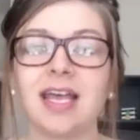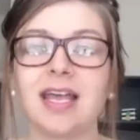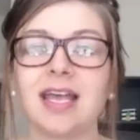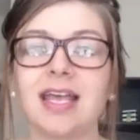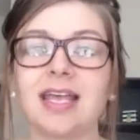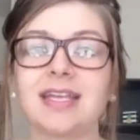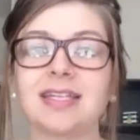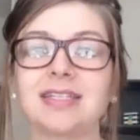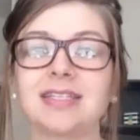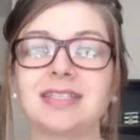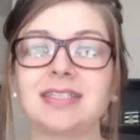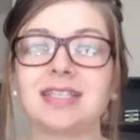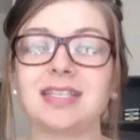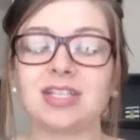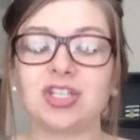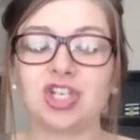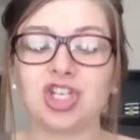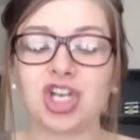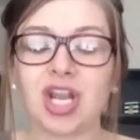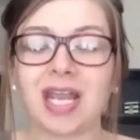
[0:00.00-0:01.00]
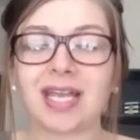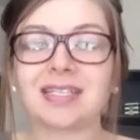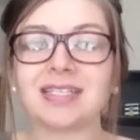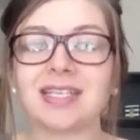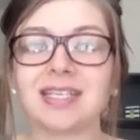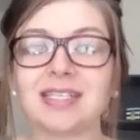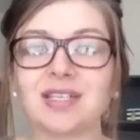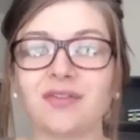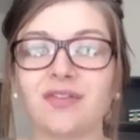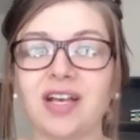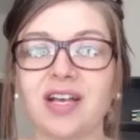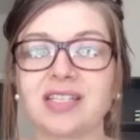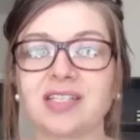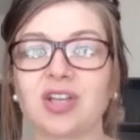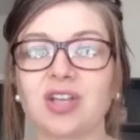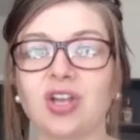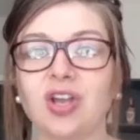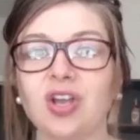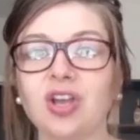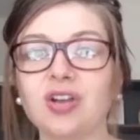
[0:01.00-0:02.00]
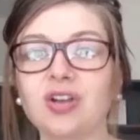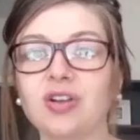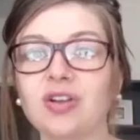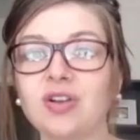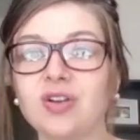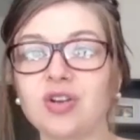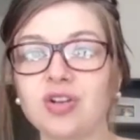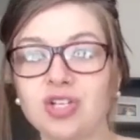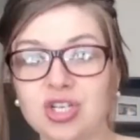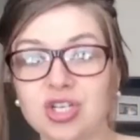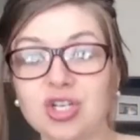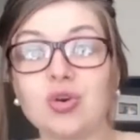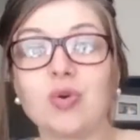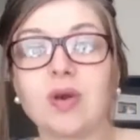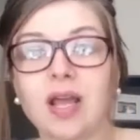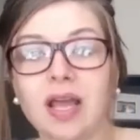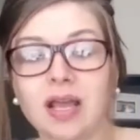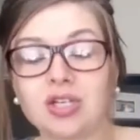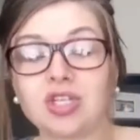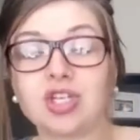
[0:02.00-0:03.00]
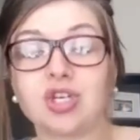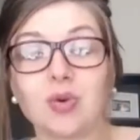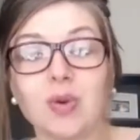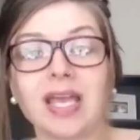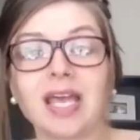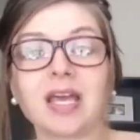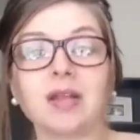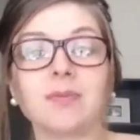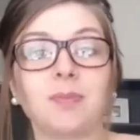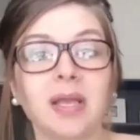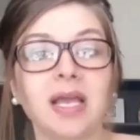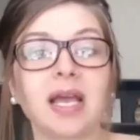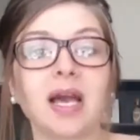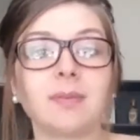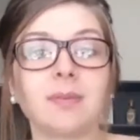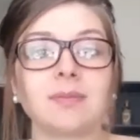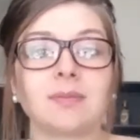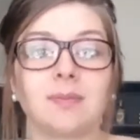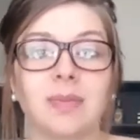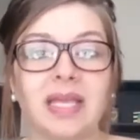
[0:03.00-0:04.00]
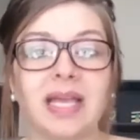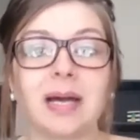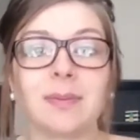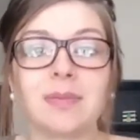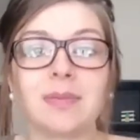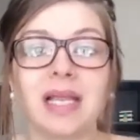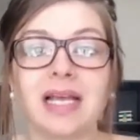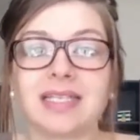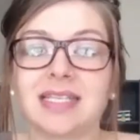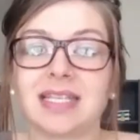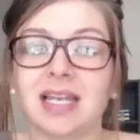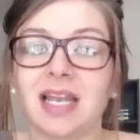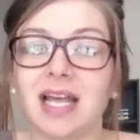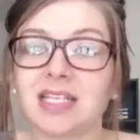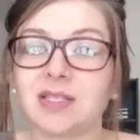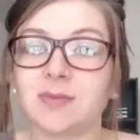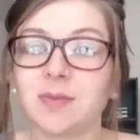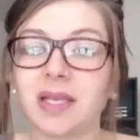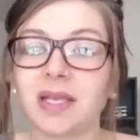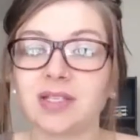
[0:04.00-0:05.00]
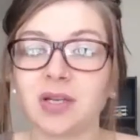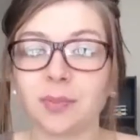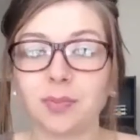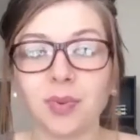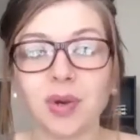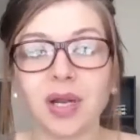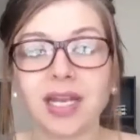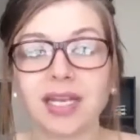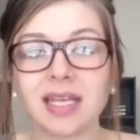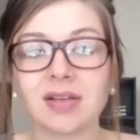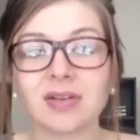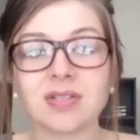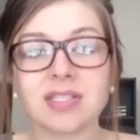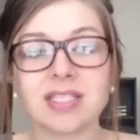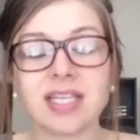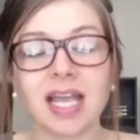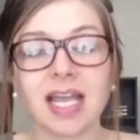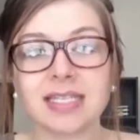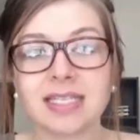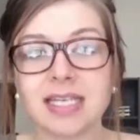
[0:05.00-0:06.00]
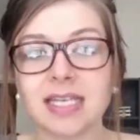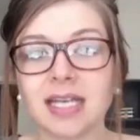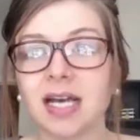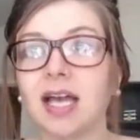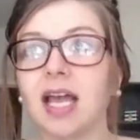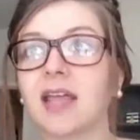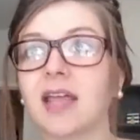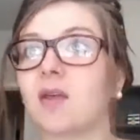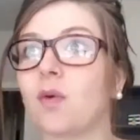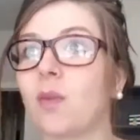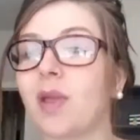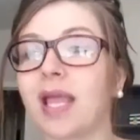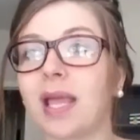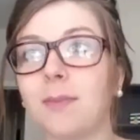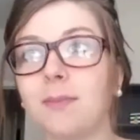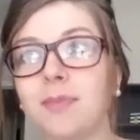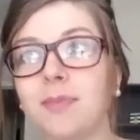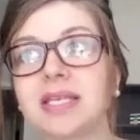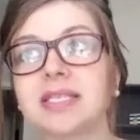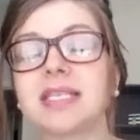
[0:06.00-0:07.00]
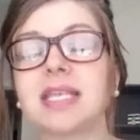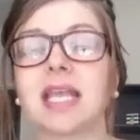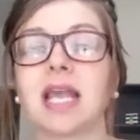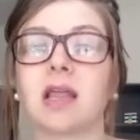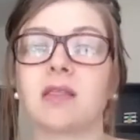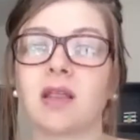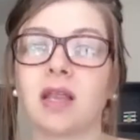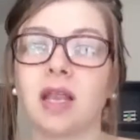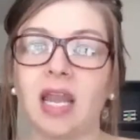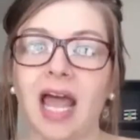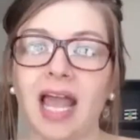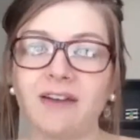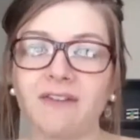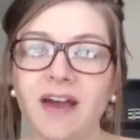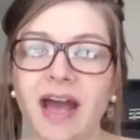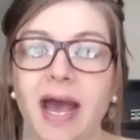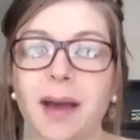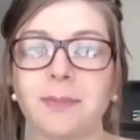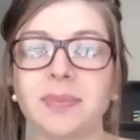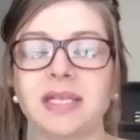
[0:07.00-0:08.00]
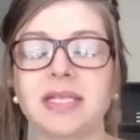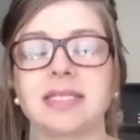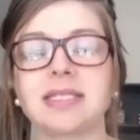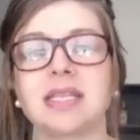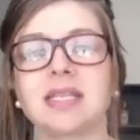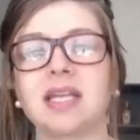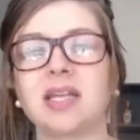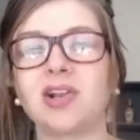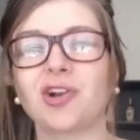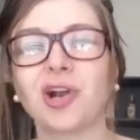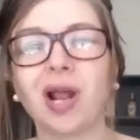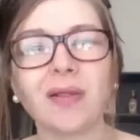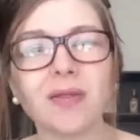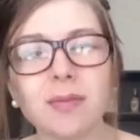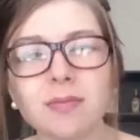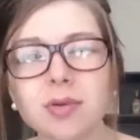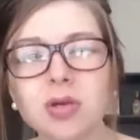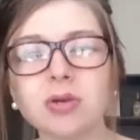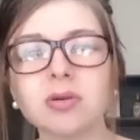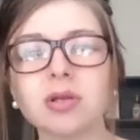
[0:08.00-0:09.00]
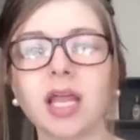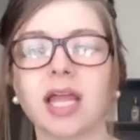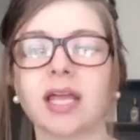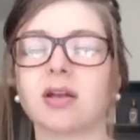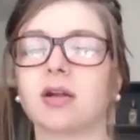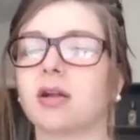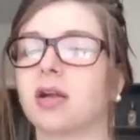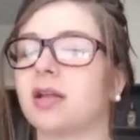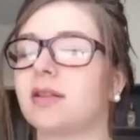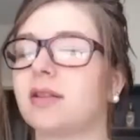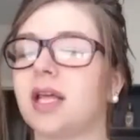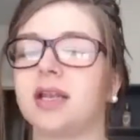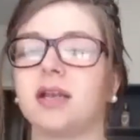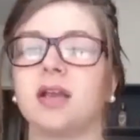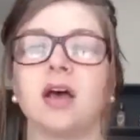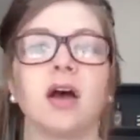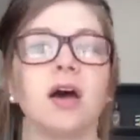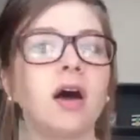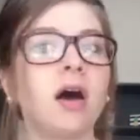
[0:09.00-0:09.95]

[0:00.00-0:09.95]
the chances of us doing it become less and less, because our brain kills the idea, and then we get busy, and then life happens, and then you're not in the mood later, and then